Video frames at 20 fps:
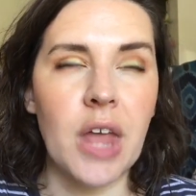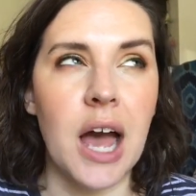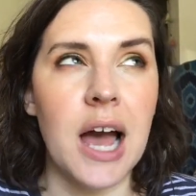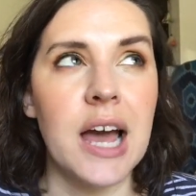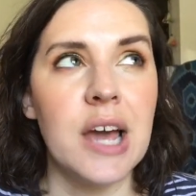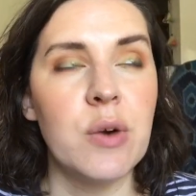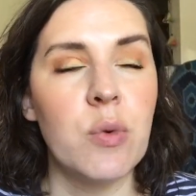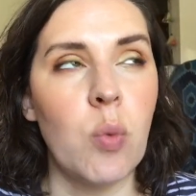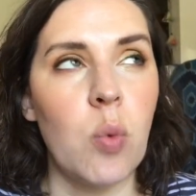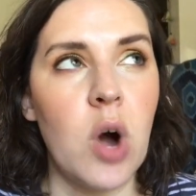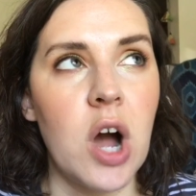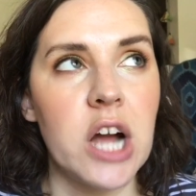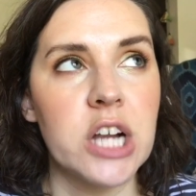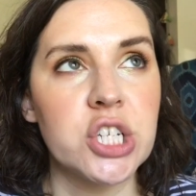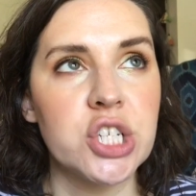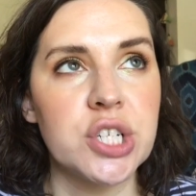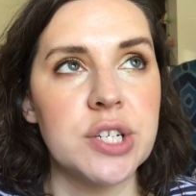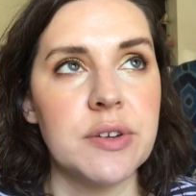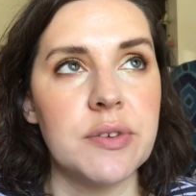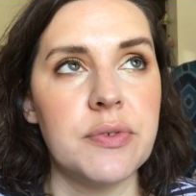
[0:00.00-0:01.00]
I
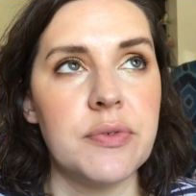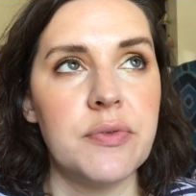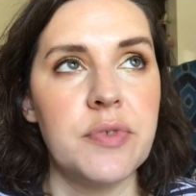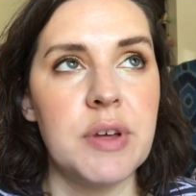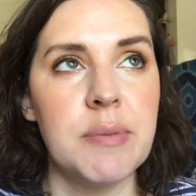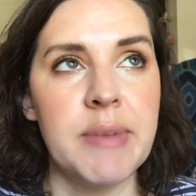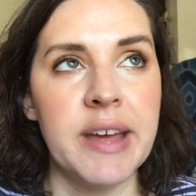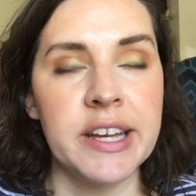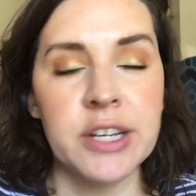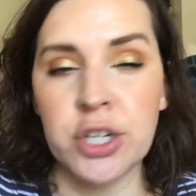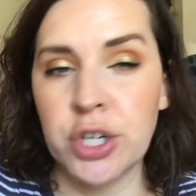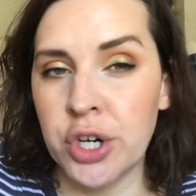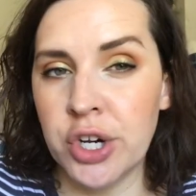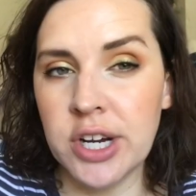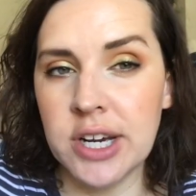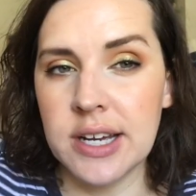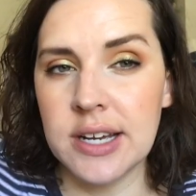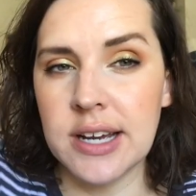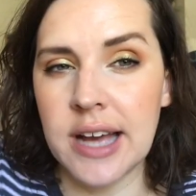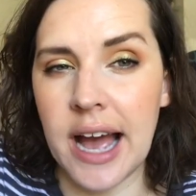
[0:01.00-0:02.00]
watched Fit Man
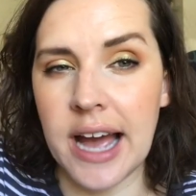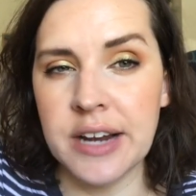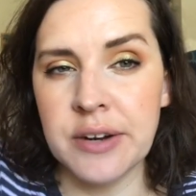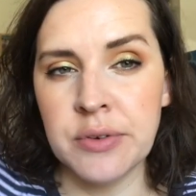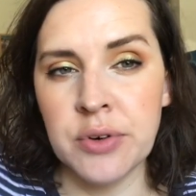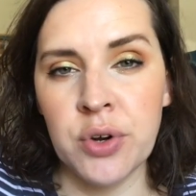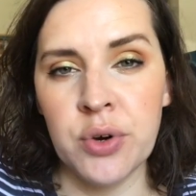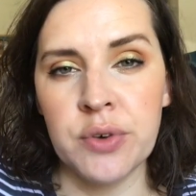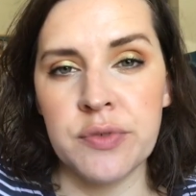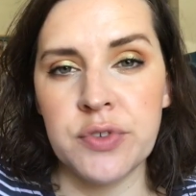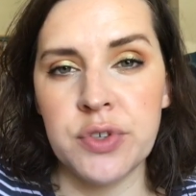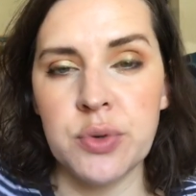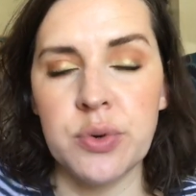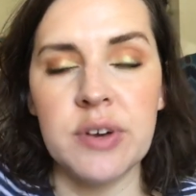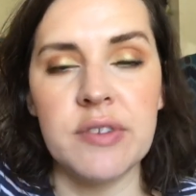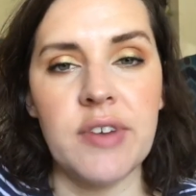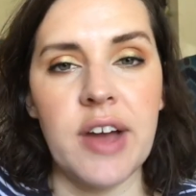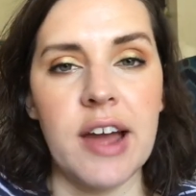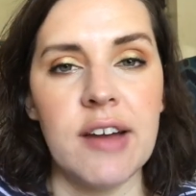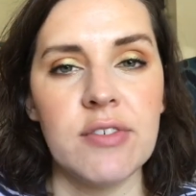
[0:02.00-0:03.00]
Cook. I don't know if you
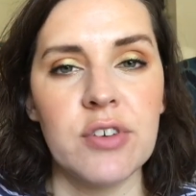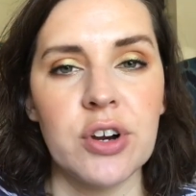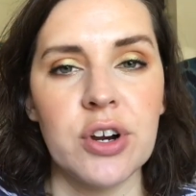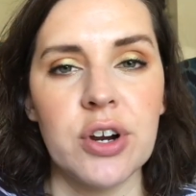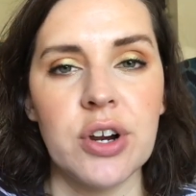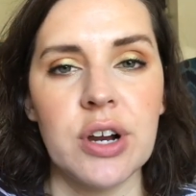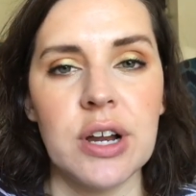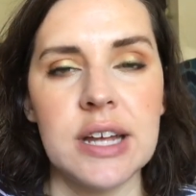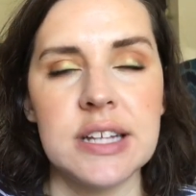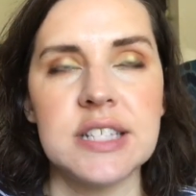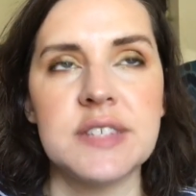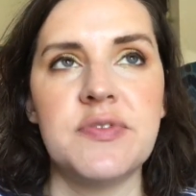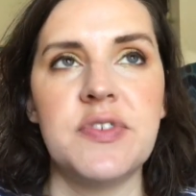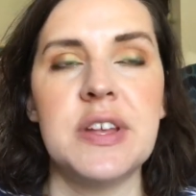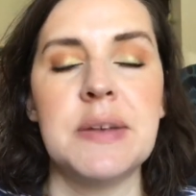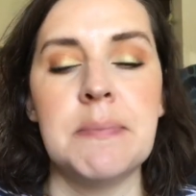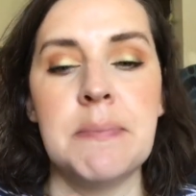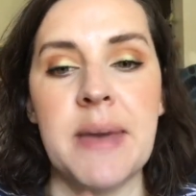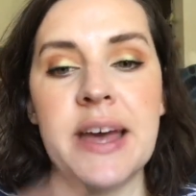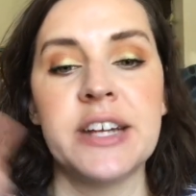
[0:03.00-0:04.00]
have ever, it's
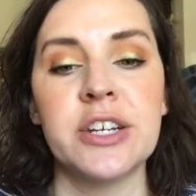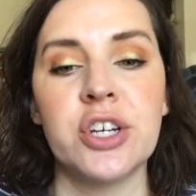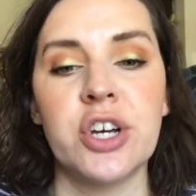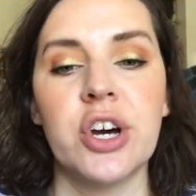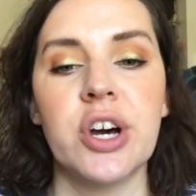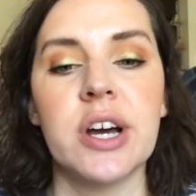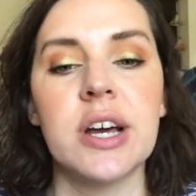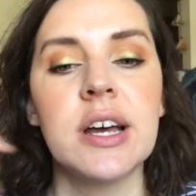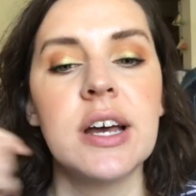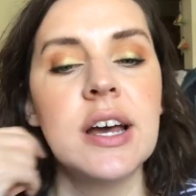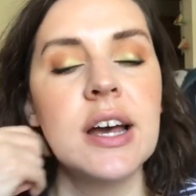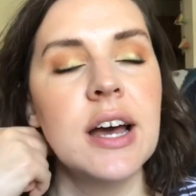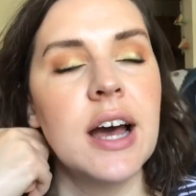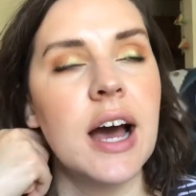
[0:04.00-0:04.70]
Fit Men Cook.